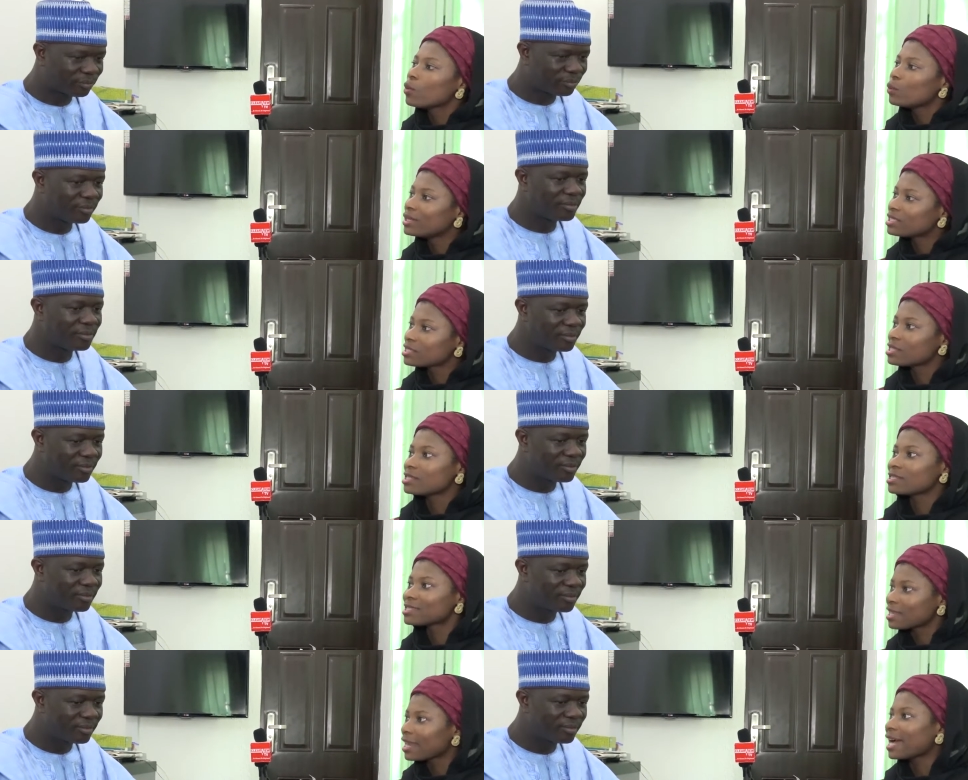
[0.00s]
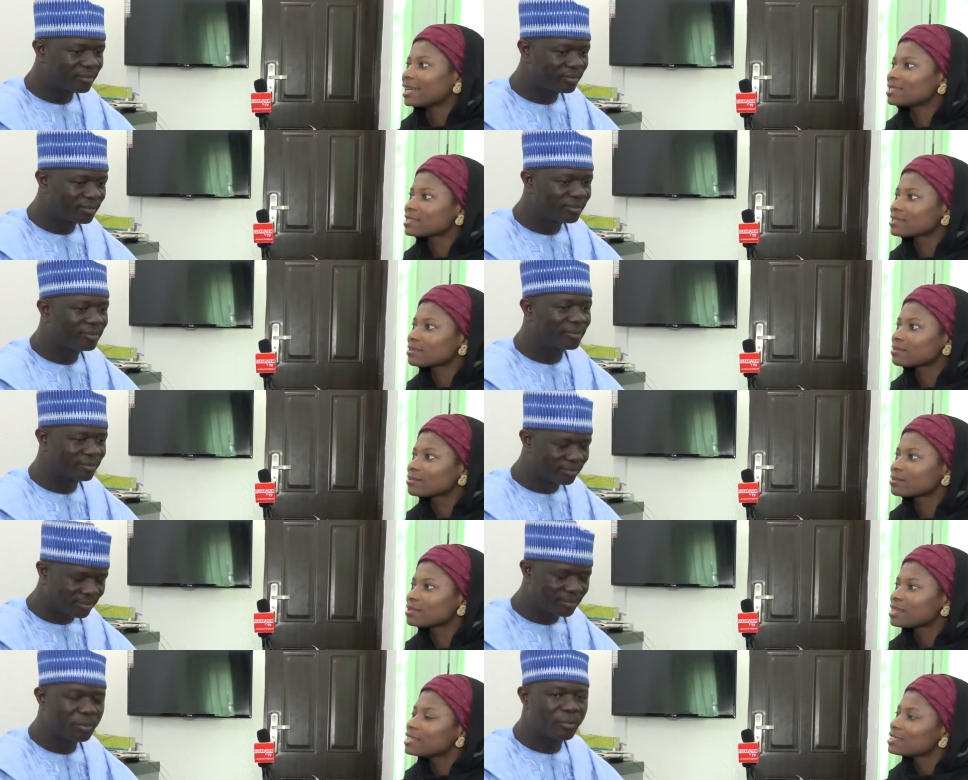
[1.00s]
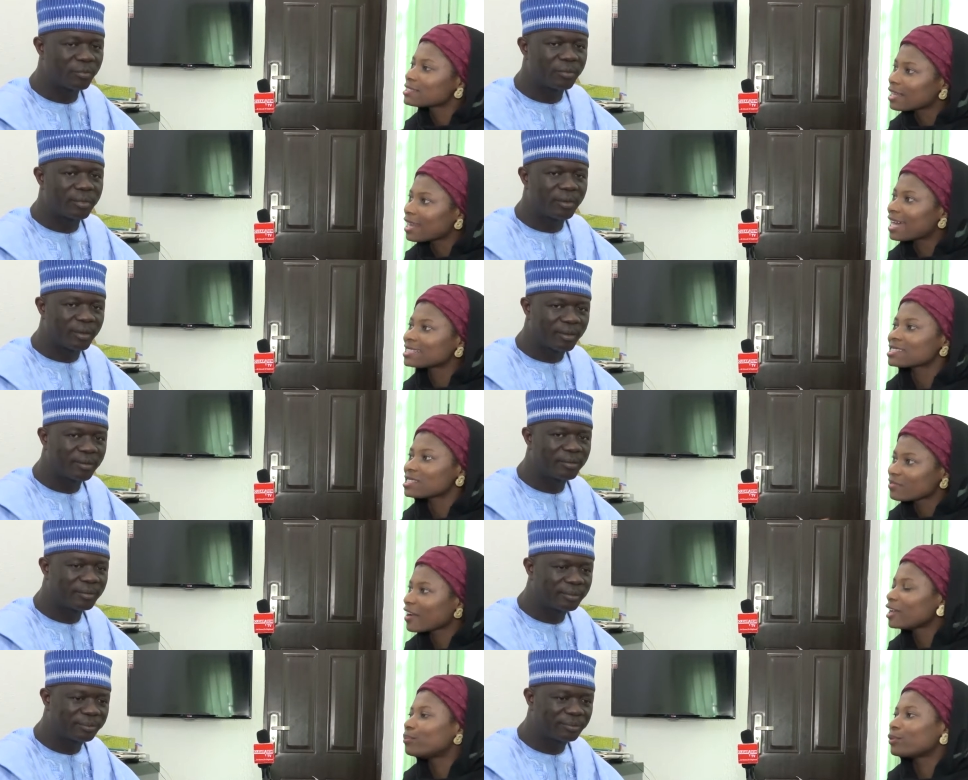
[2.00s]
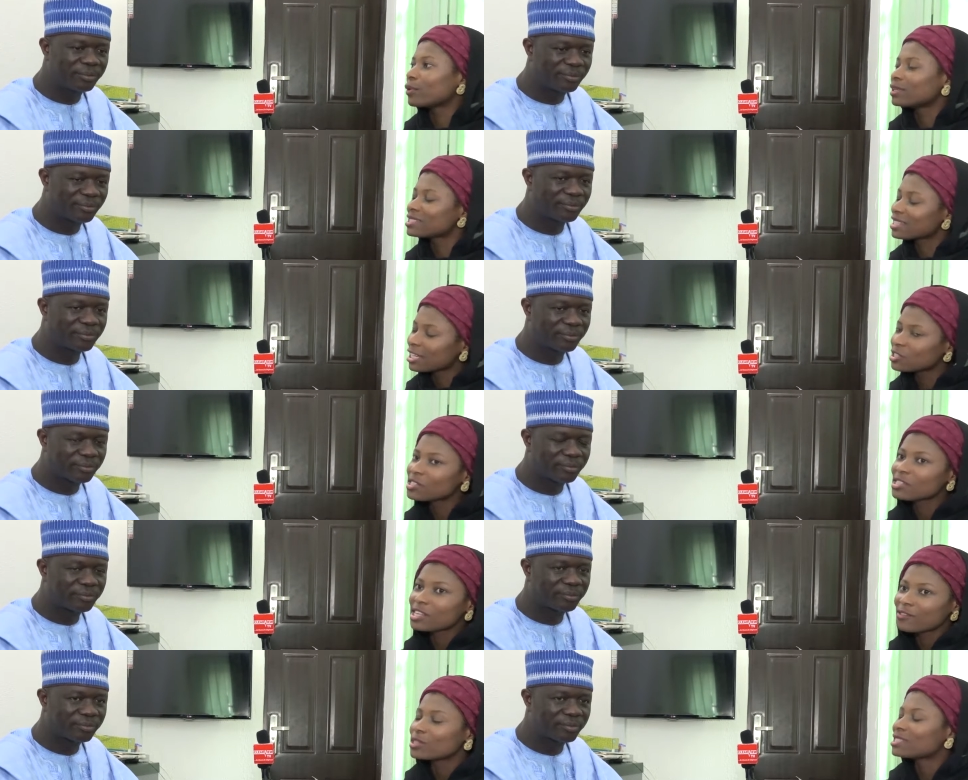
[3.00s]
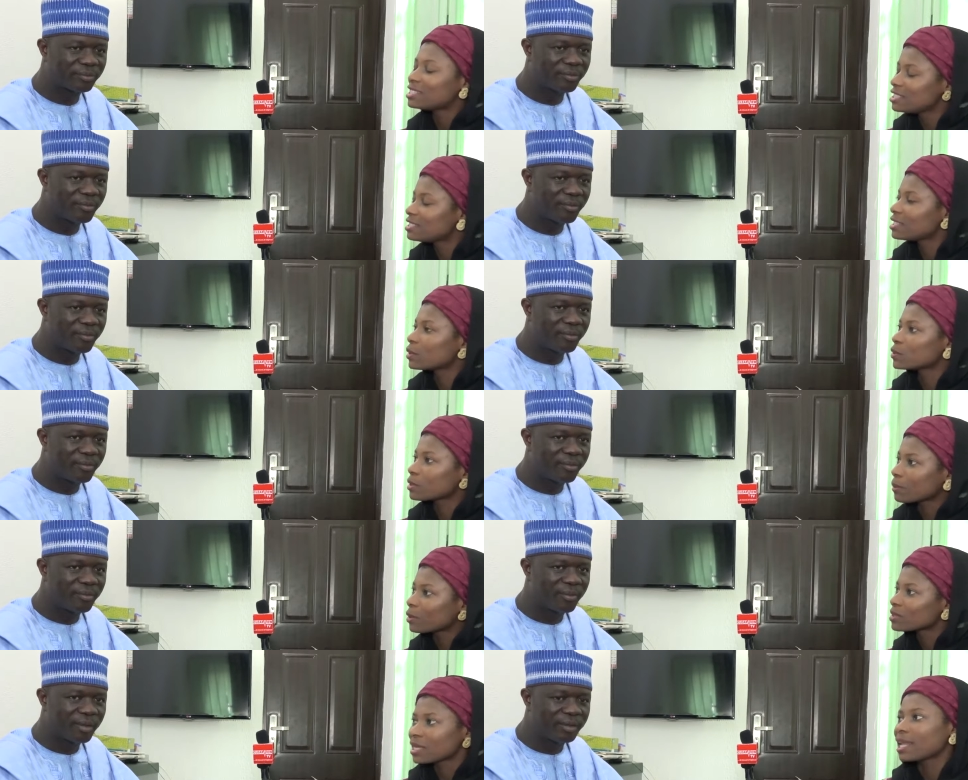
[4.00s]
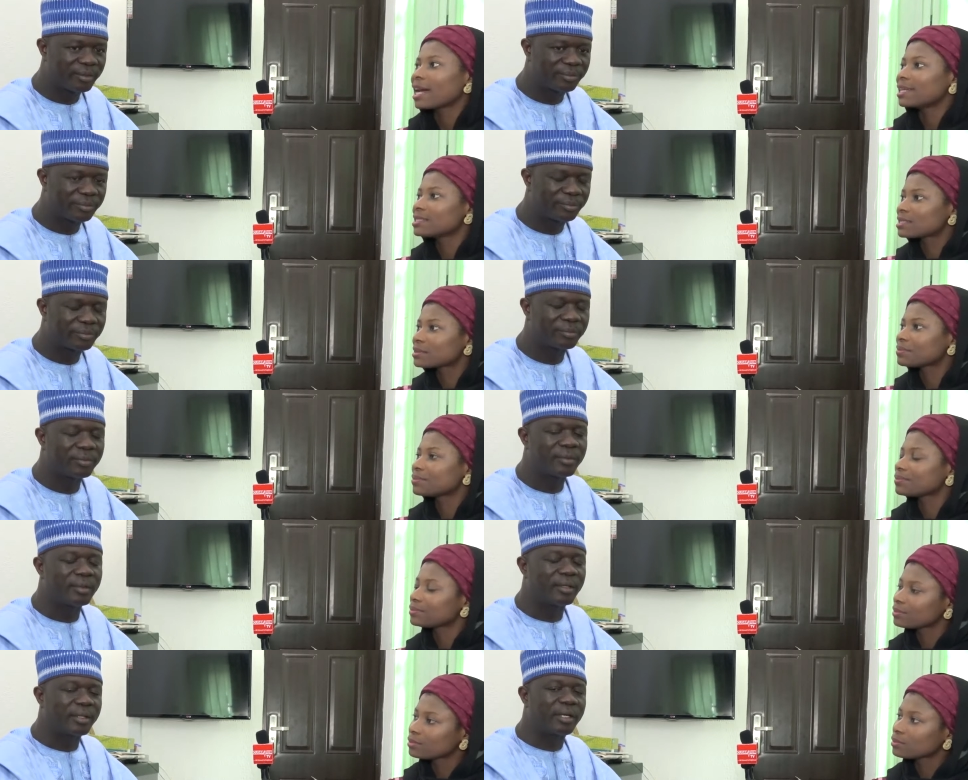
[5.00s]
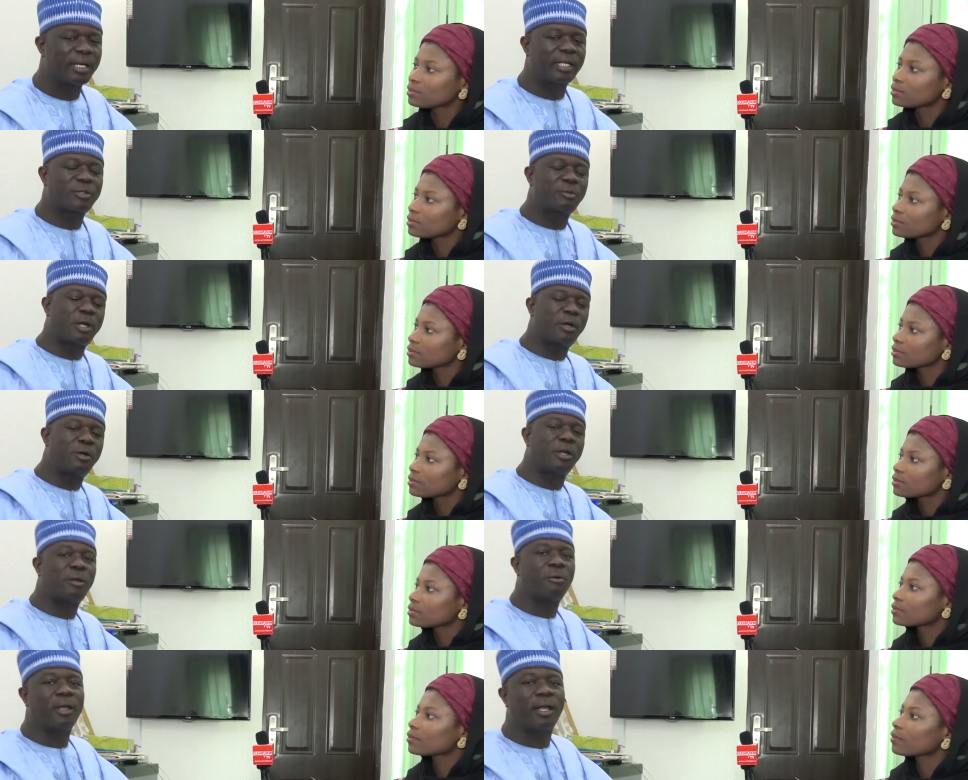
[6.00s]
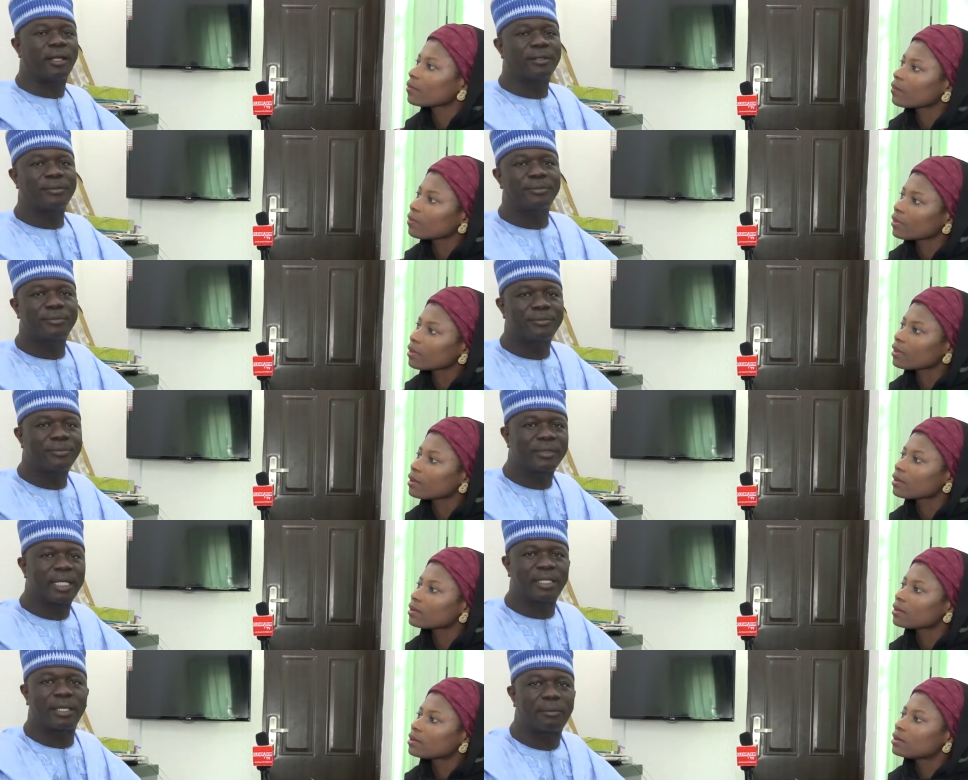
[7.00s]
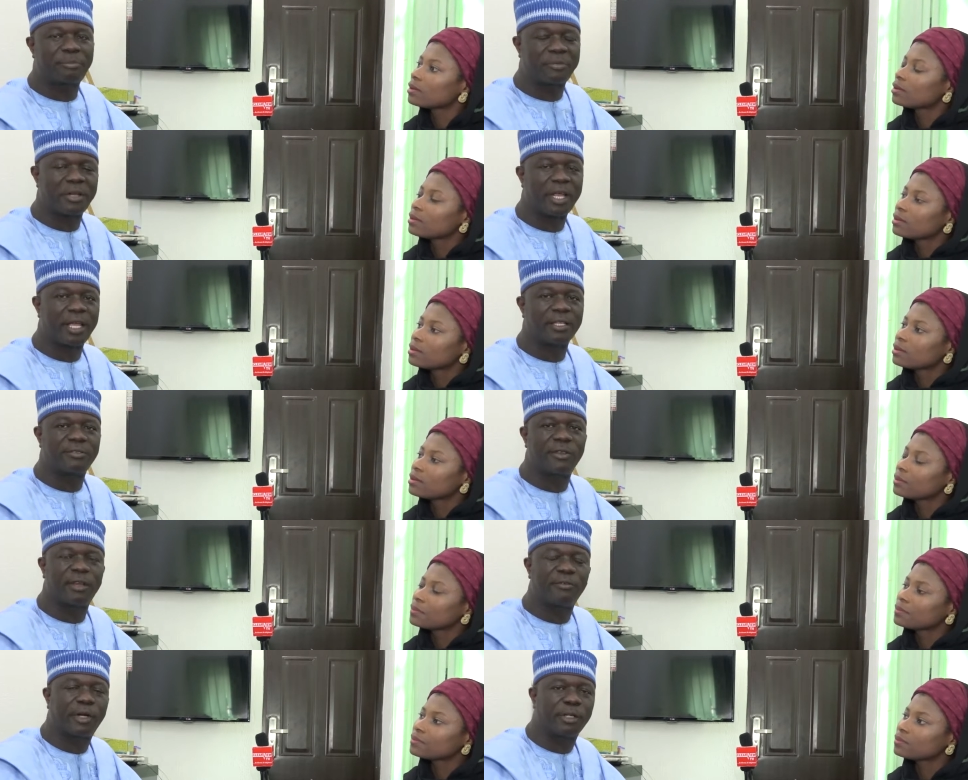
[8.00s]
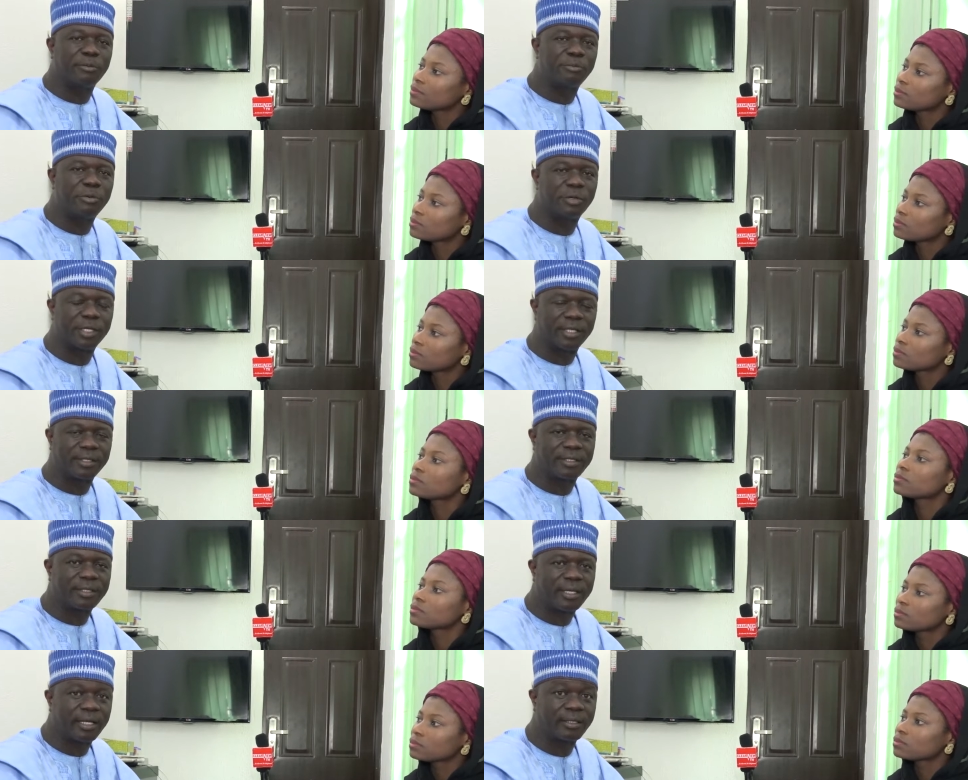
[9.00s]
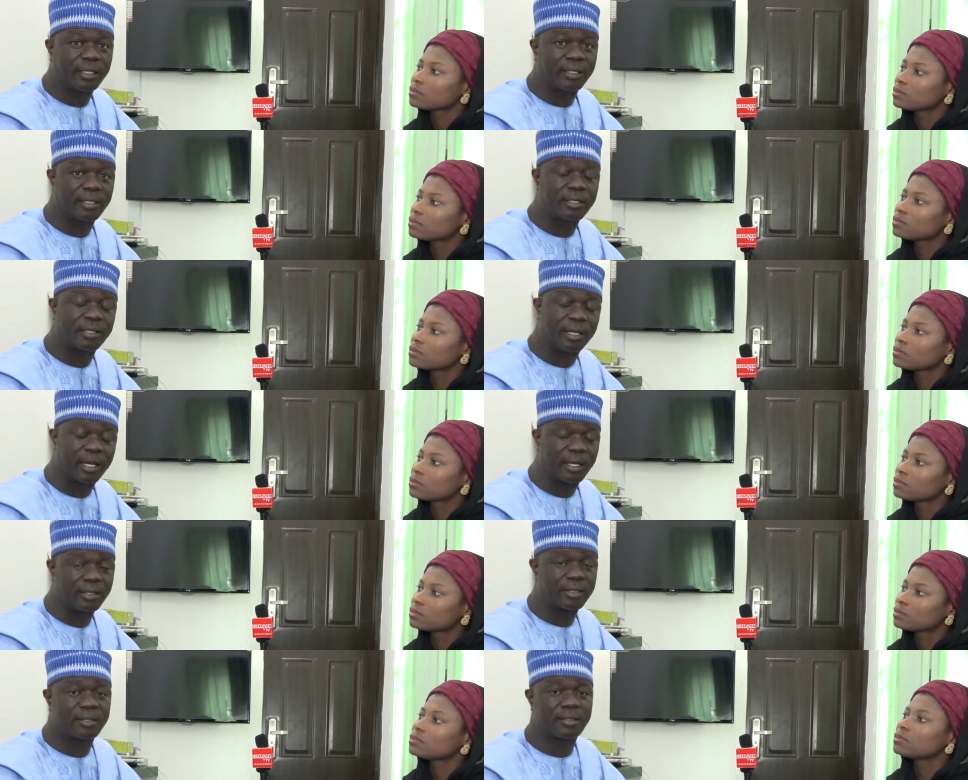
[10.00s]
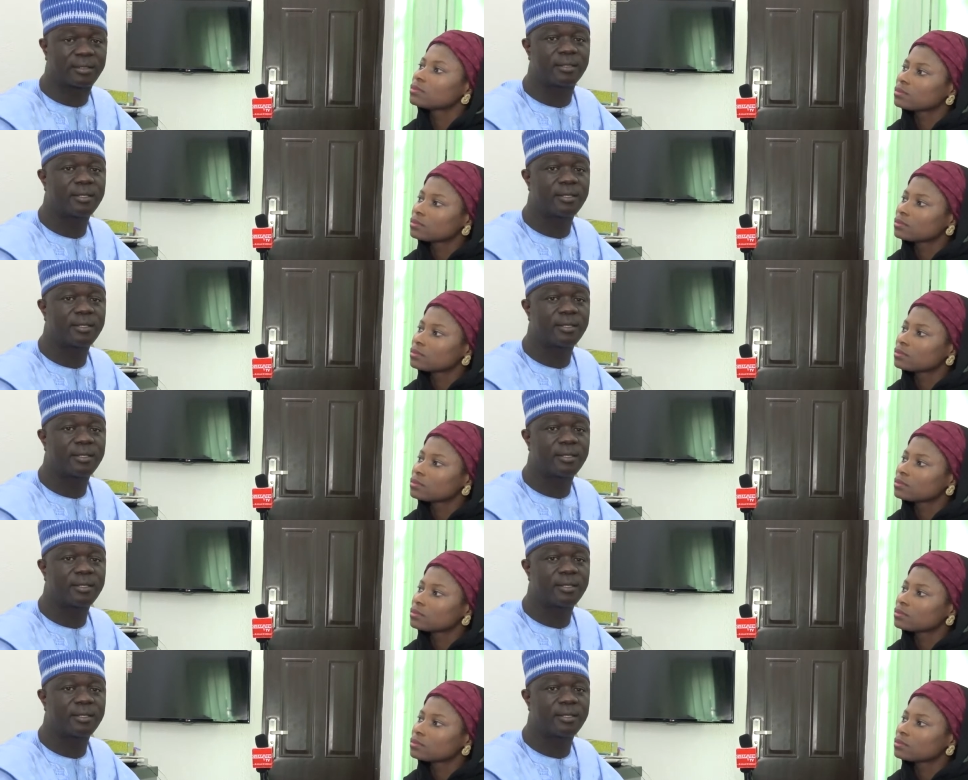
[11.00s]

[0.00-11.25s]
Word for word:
Speaker 1: which is Salat. Salat is very broad, so just give us details about Salat.
Speaker 2: Then as we're all aware, that your prayer is very, very important, and that is salats.